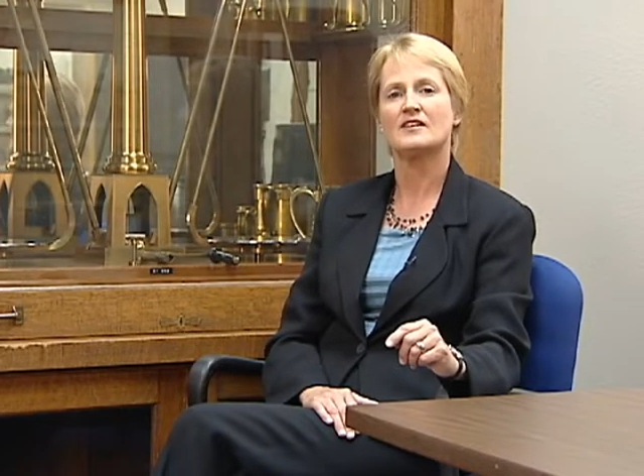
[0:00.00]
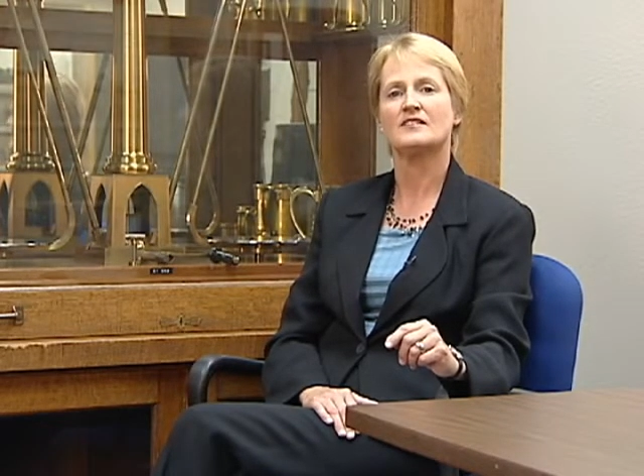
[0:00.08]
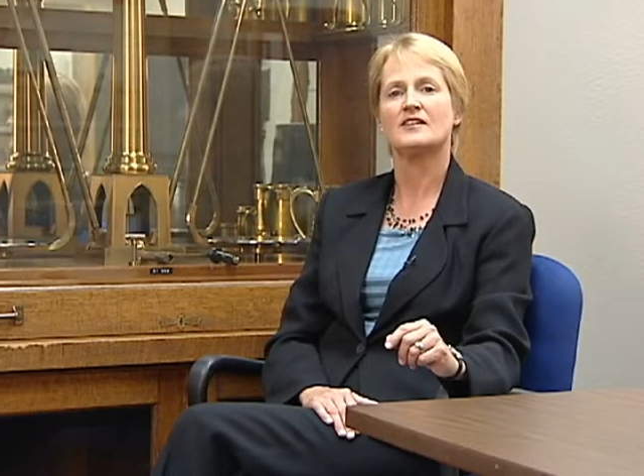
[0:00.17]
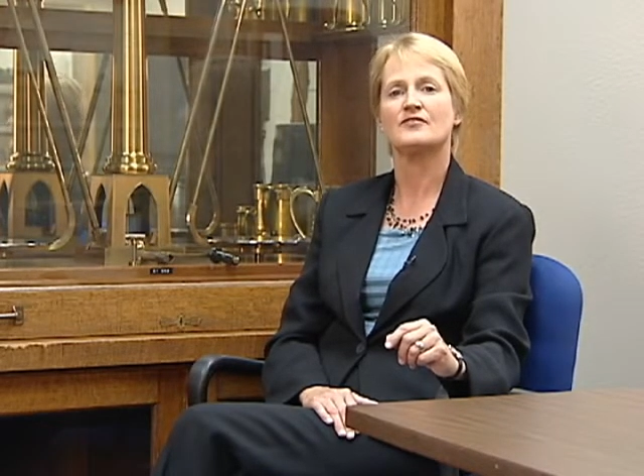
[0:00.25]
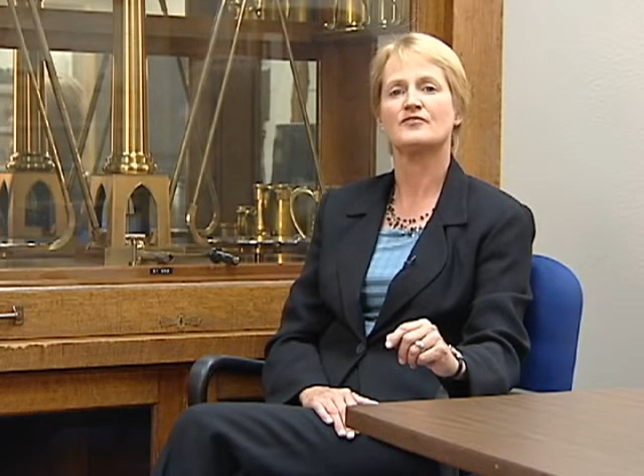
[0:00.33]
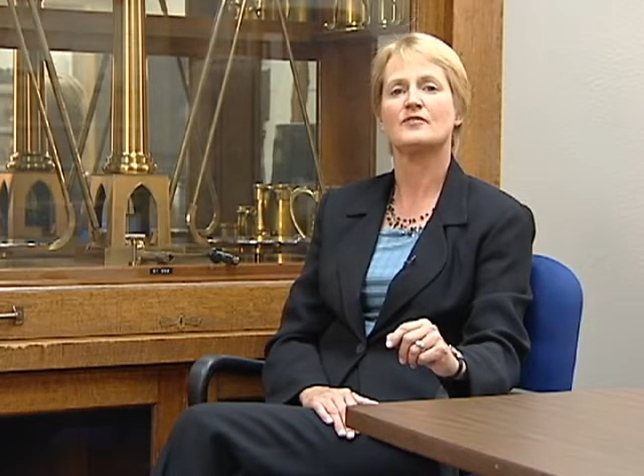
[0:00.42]

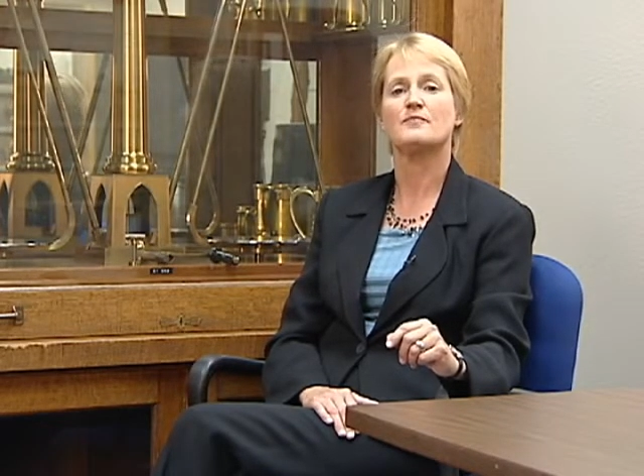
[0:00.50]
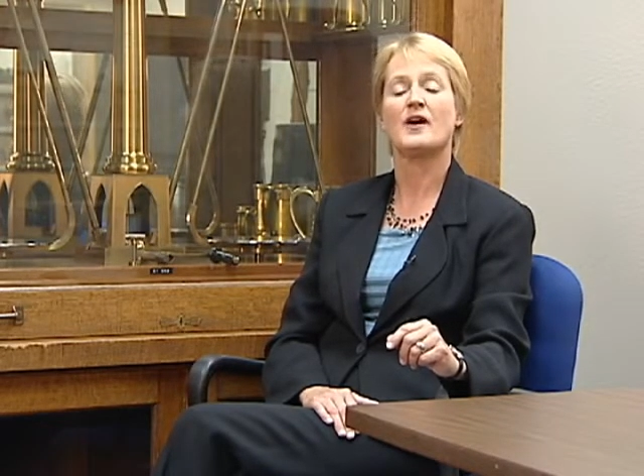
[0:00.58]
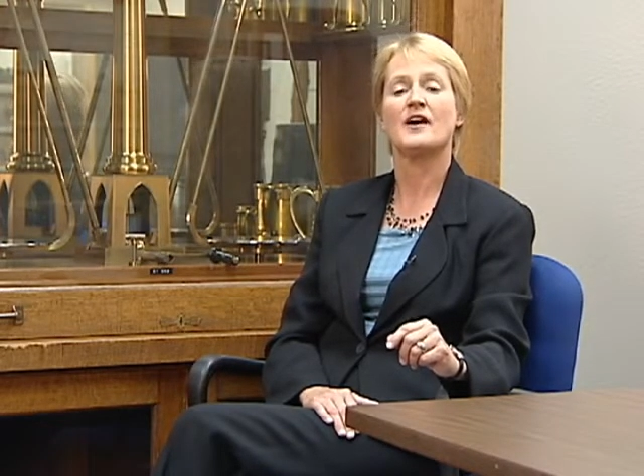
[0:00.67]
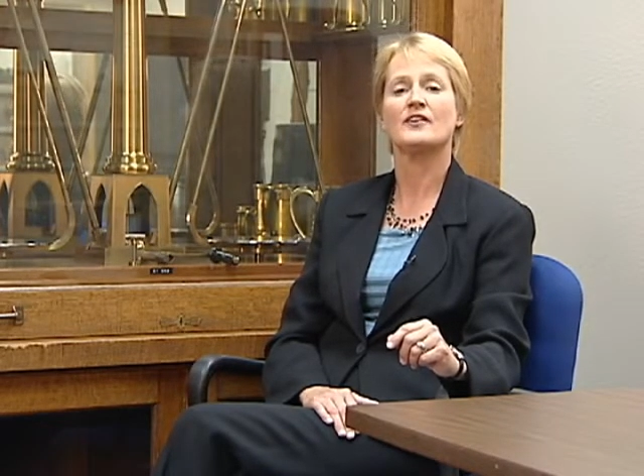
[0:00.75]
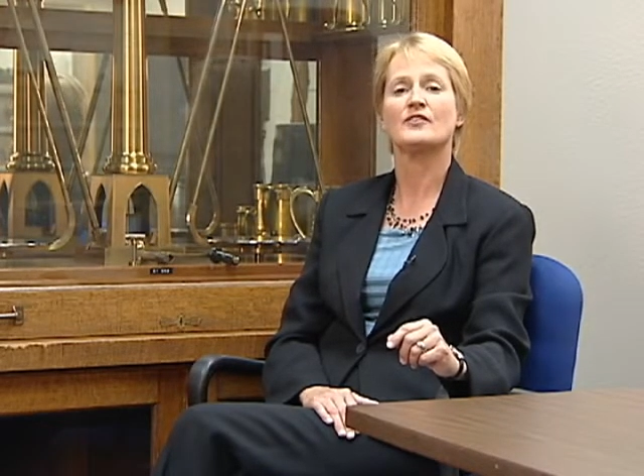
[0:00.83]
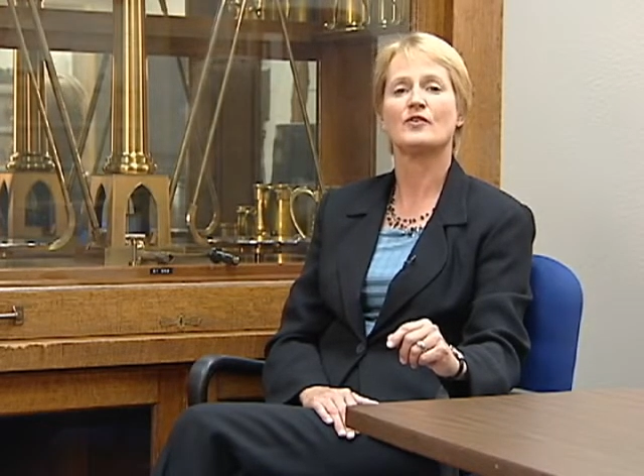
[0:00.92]
neither the
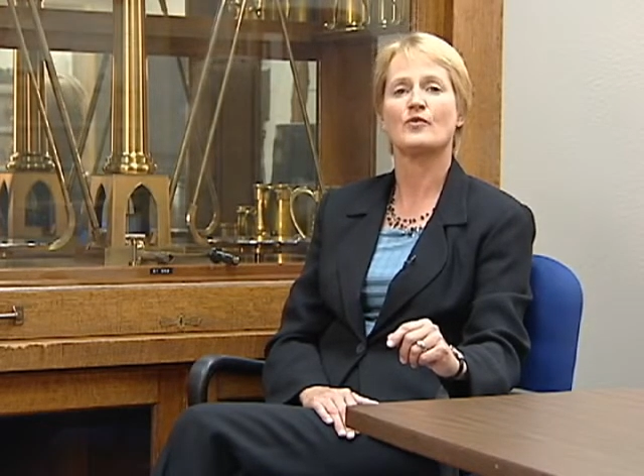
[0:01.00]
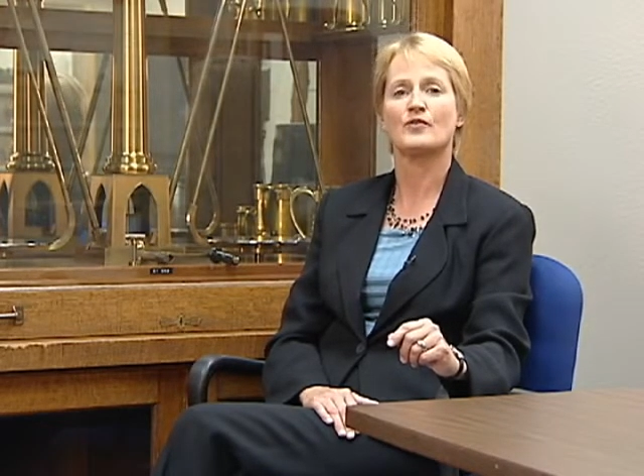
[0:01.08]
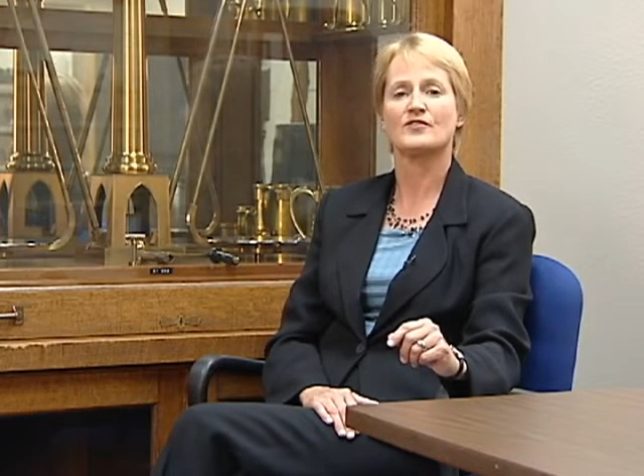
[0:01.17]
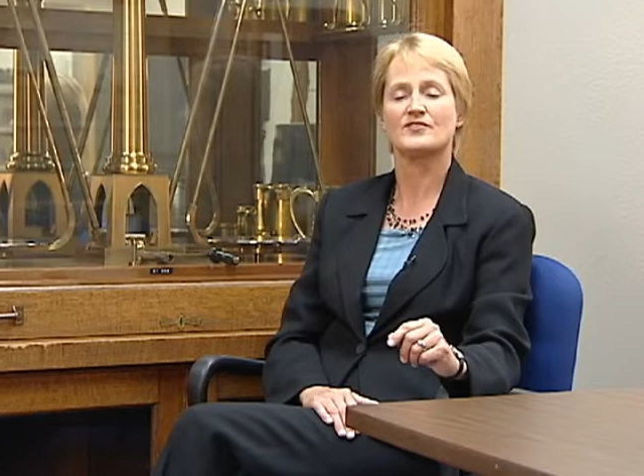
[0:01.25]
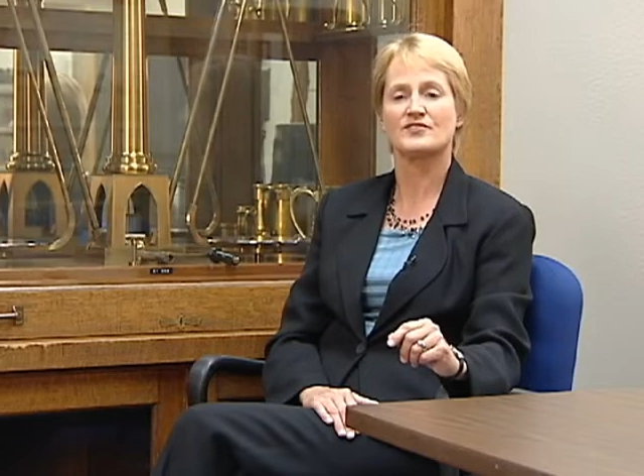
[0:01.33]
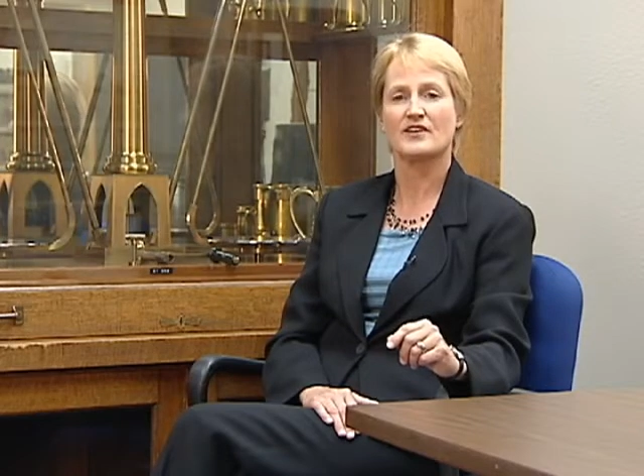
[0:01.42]
buyer or
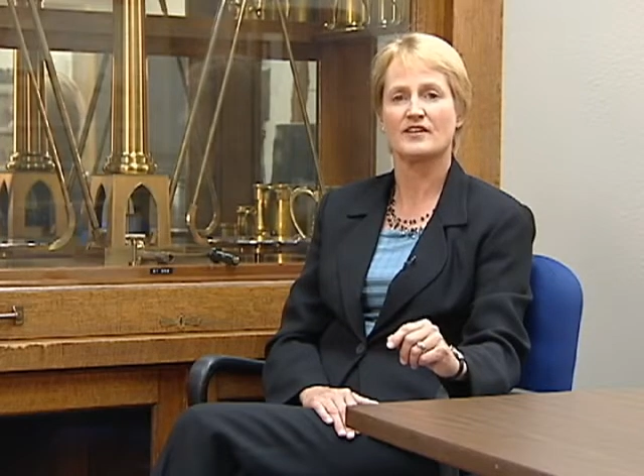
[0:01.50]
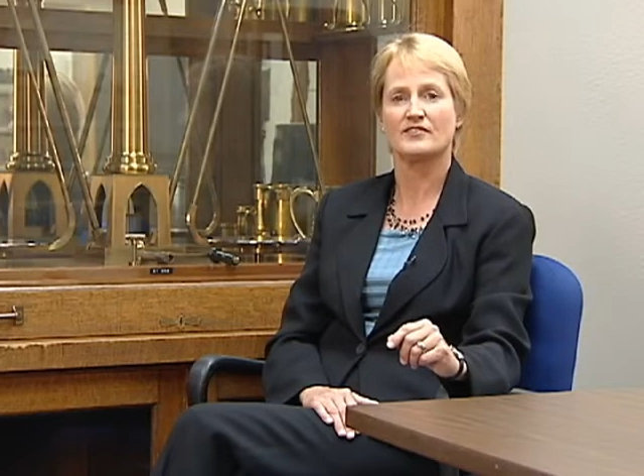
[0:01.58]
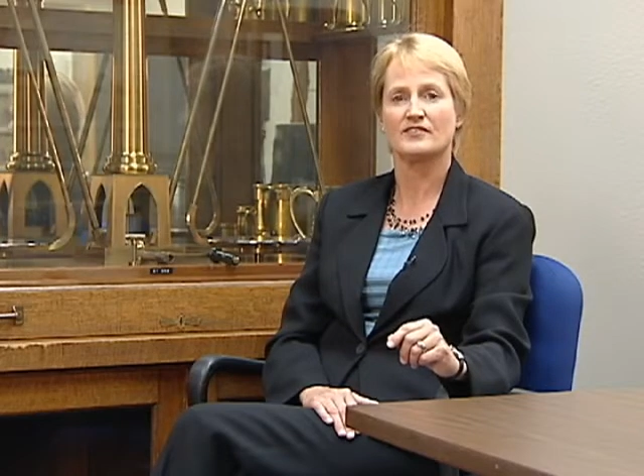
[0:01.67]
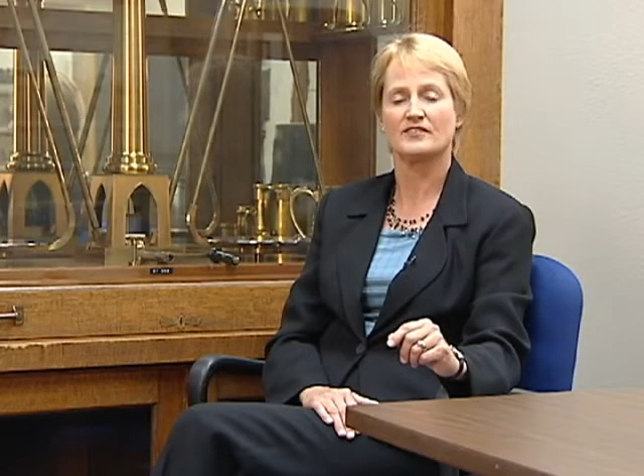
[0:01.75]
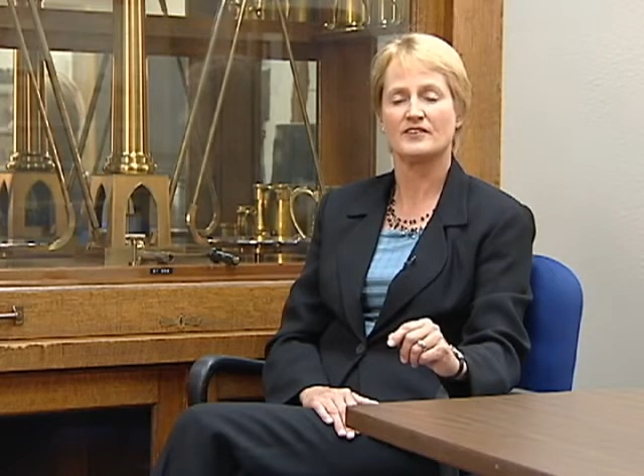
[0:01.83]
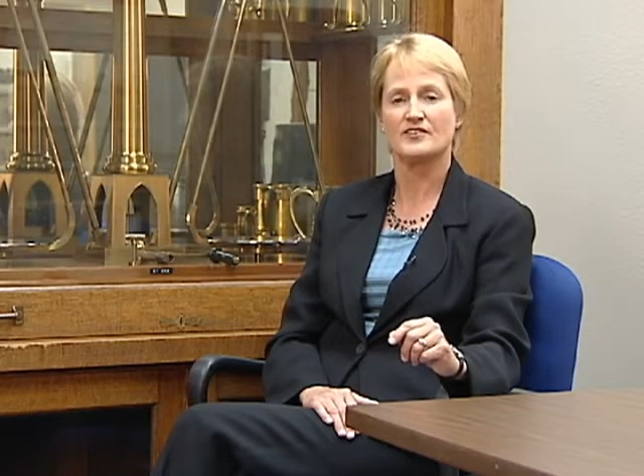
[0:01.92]
the
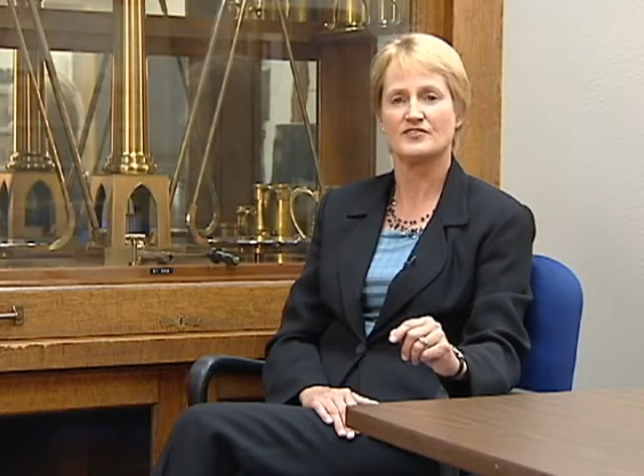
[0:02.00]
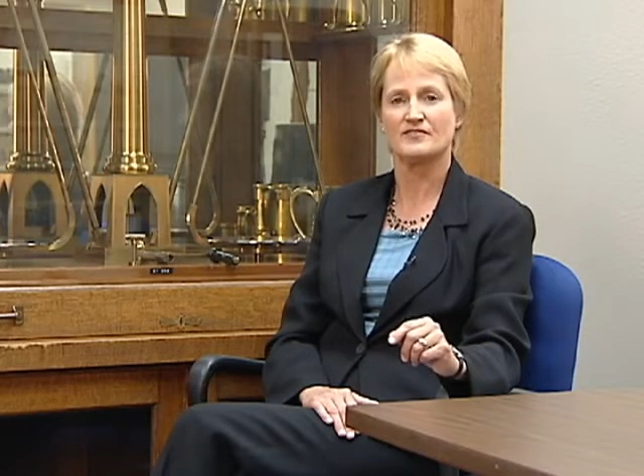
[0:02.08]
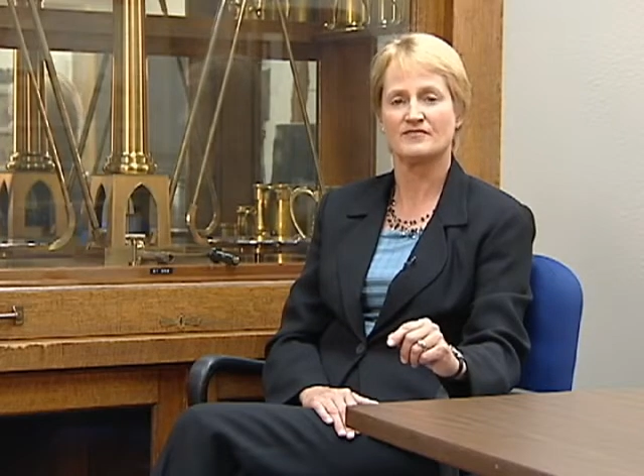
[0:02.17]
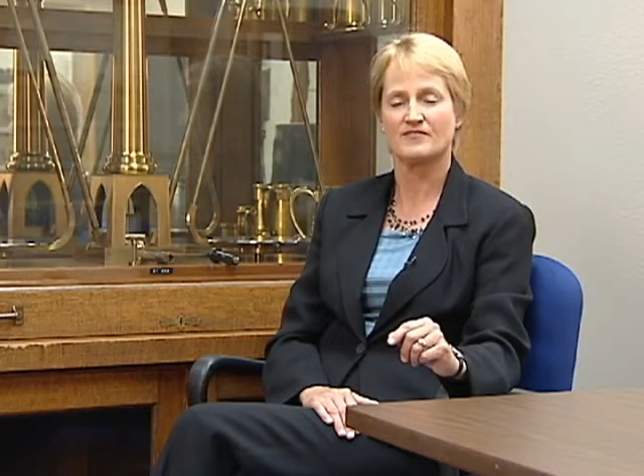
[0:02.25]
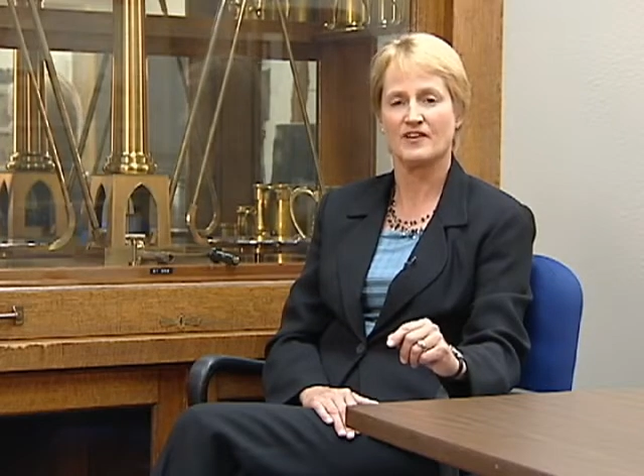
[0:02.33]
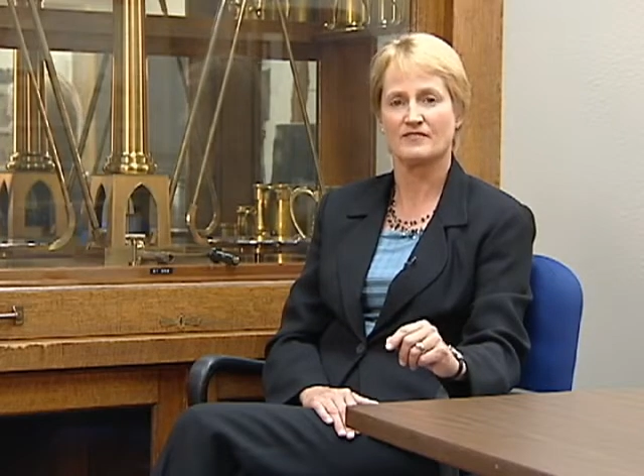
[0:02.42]
seller is
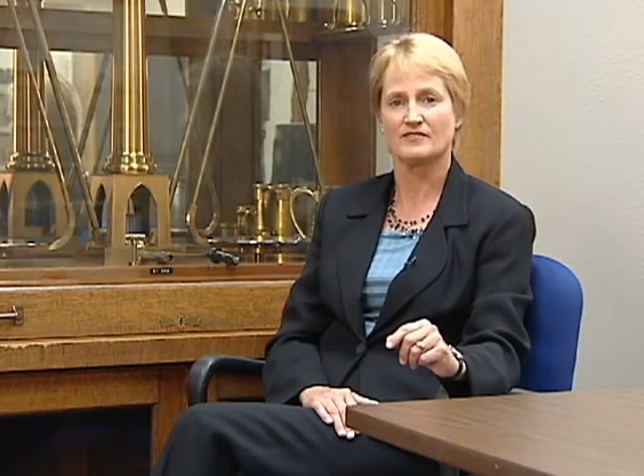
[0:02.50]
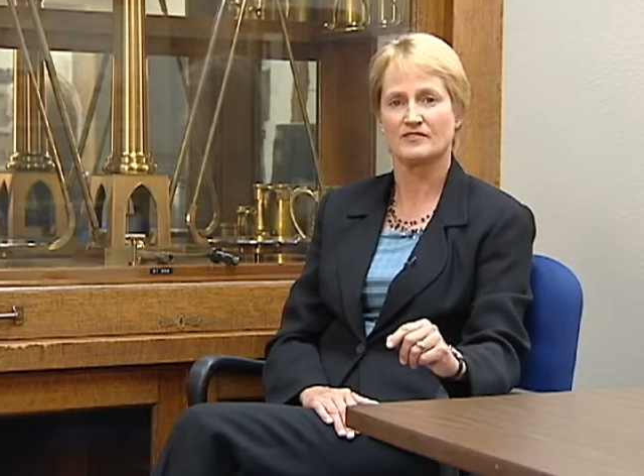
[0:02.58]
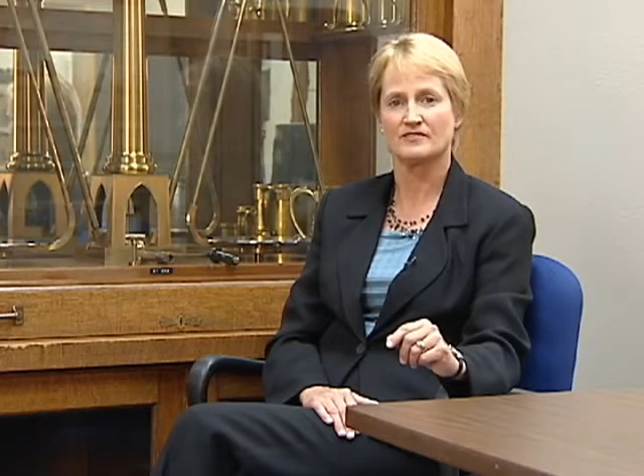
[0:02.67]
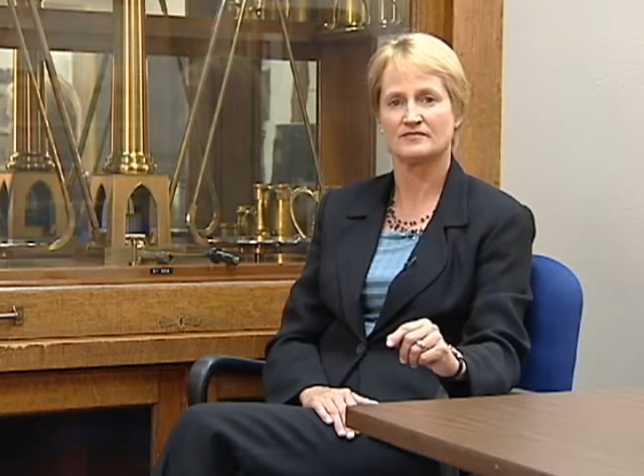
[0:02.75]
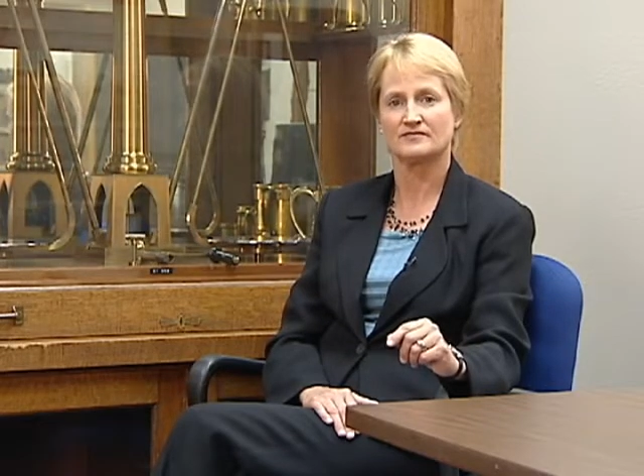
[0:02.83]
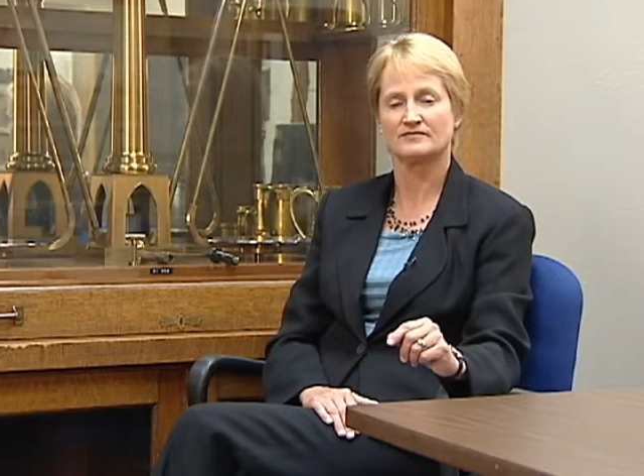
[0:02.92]
in favor.